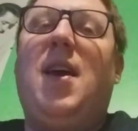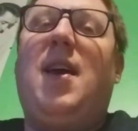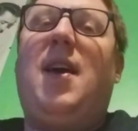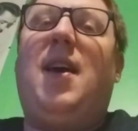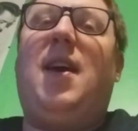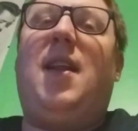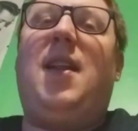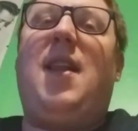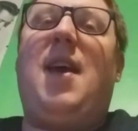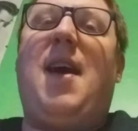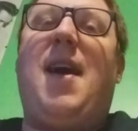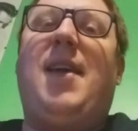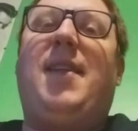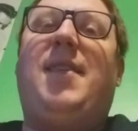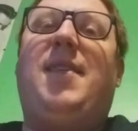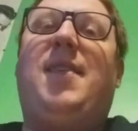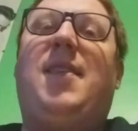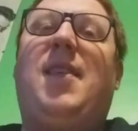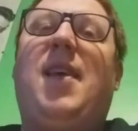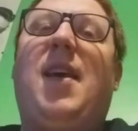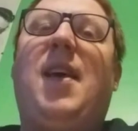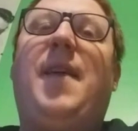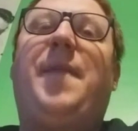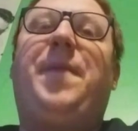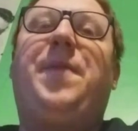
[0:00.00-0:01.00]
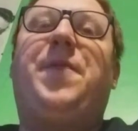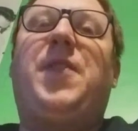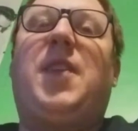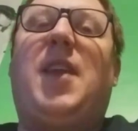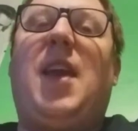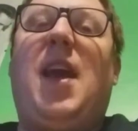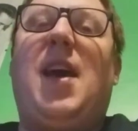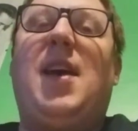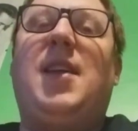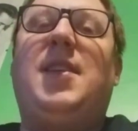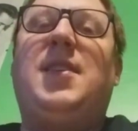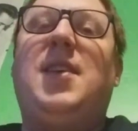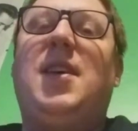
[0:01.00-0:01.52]
Let's
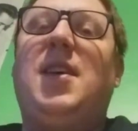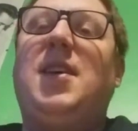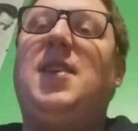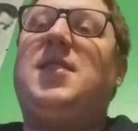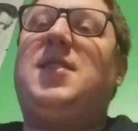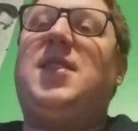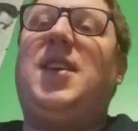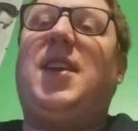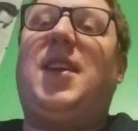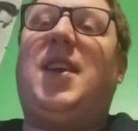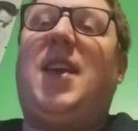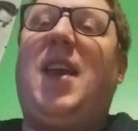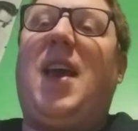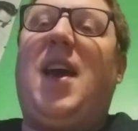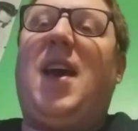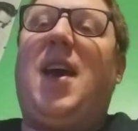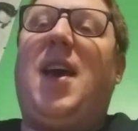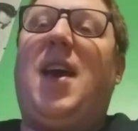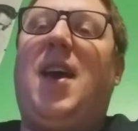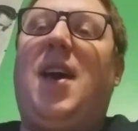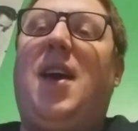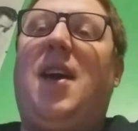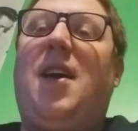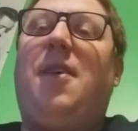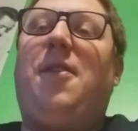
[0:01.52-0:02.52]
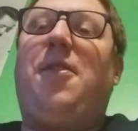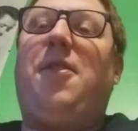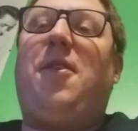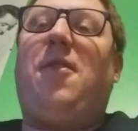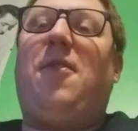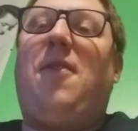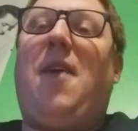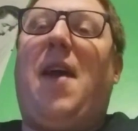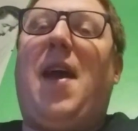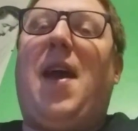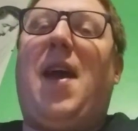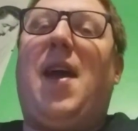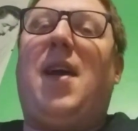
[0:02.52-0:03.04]
get together
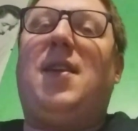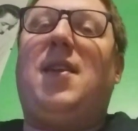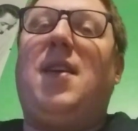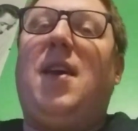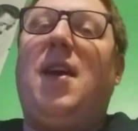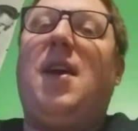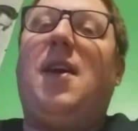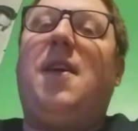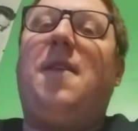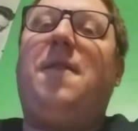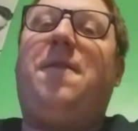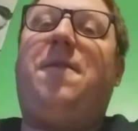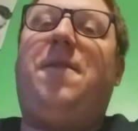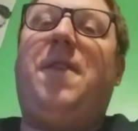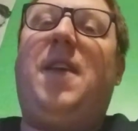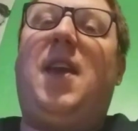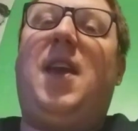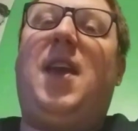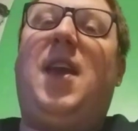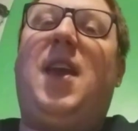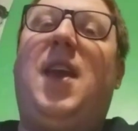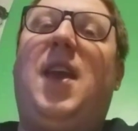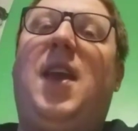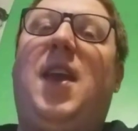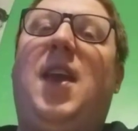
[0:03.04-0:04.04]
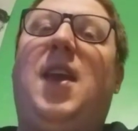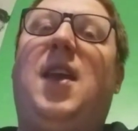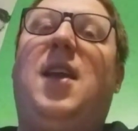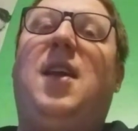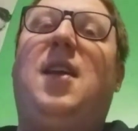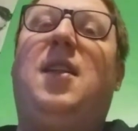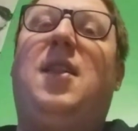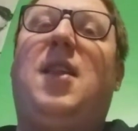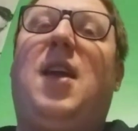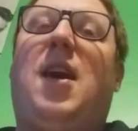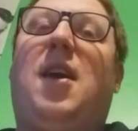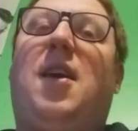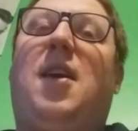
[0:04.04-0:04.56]
and
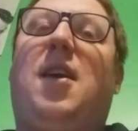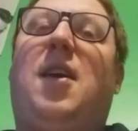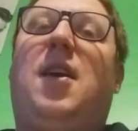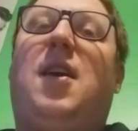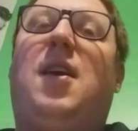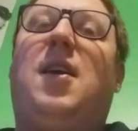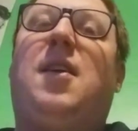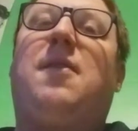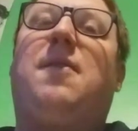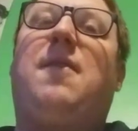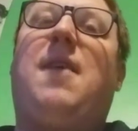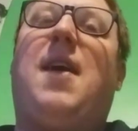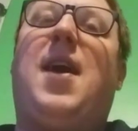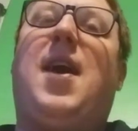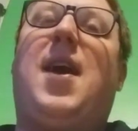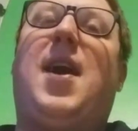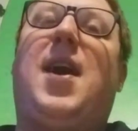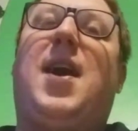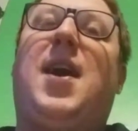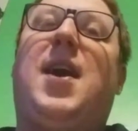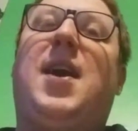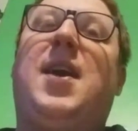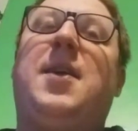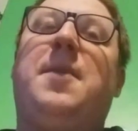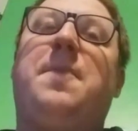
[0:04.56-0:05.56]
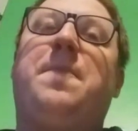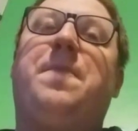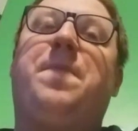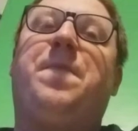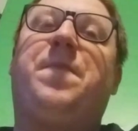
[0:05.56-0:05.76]
feel all right.